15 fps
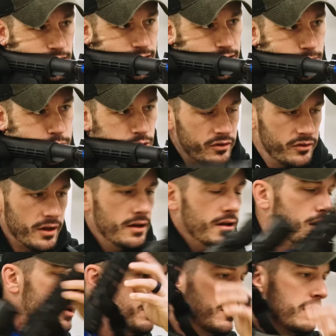I can present
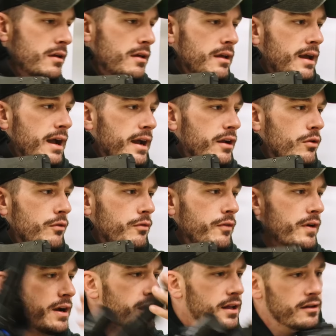up. I don't
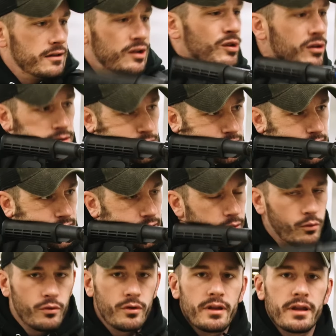find that I
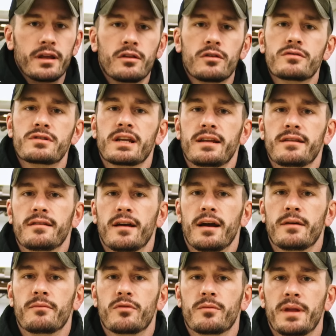really lose any
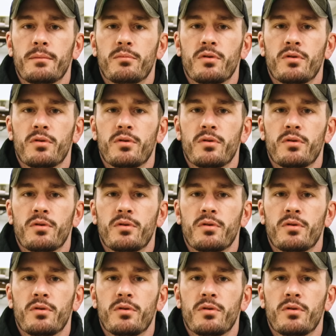time from that